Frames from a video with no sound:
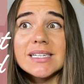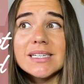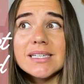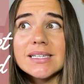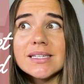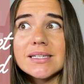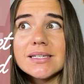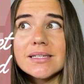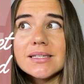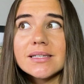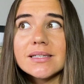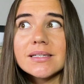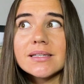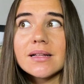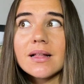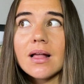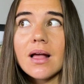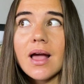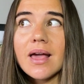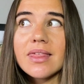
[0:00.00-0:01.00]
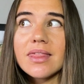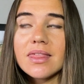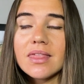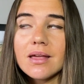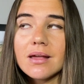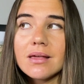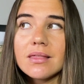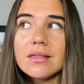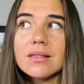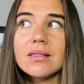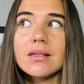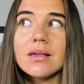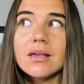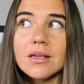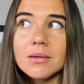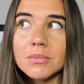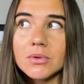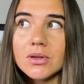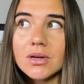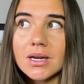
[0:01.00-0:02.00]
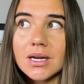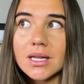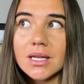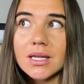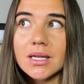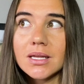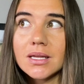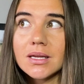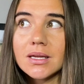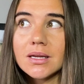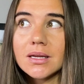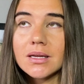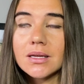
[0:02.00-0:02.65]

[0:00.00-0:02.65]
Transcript: I think that the community